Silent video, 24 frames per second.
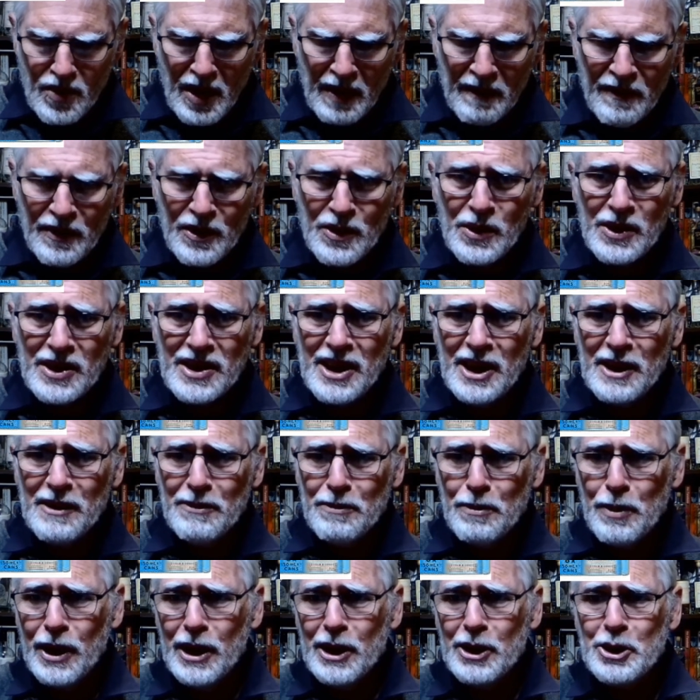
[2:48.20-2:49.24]
Very
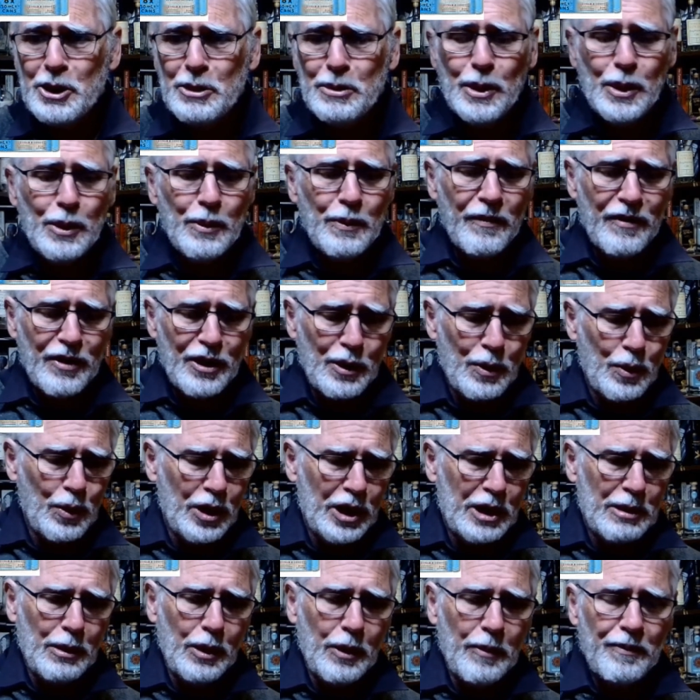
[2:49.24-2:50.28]
palatable, very
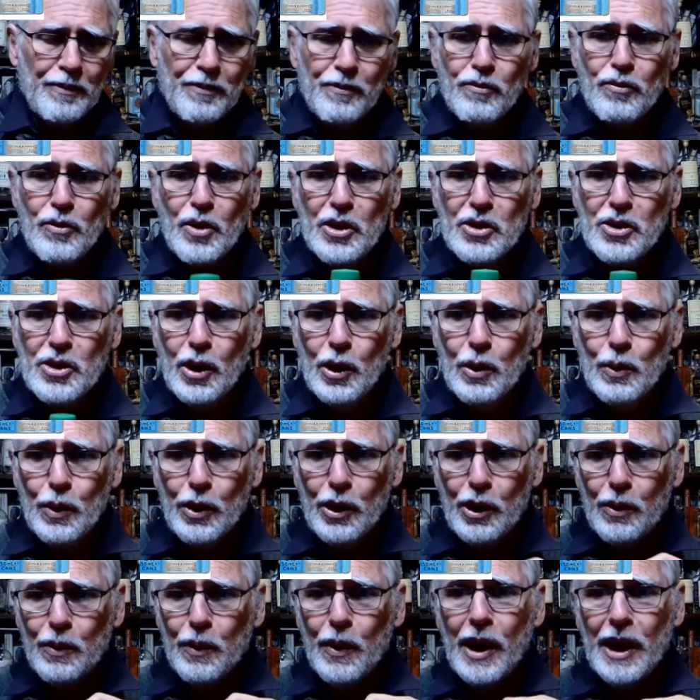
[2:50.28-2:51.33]
workable, sold
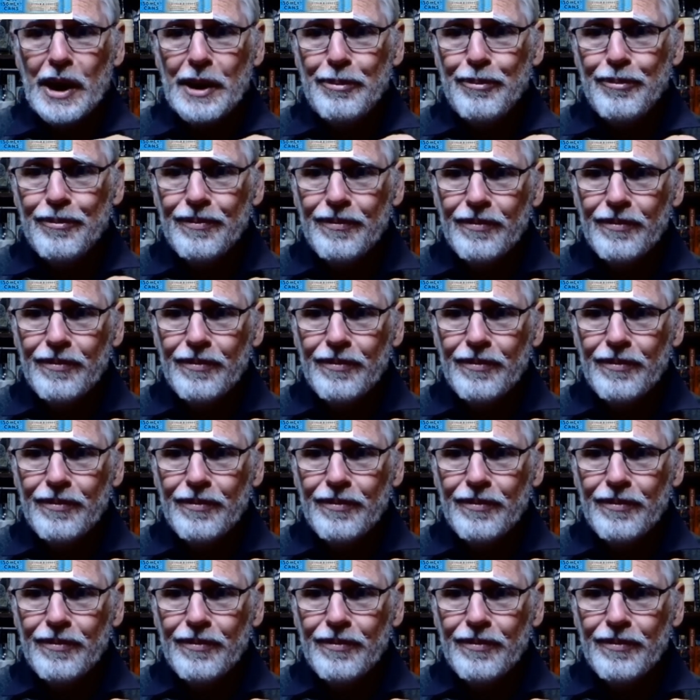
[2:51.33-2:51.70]
worldwide.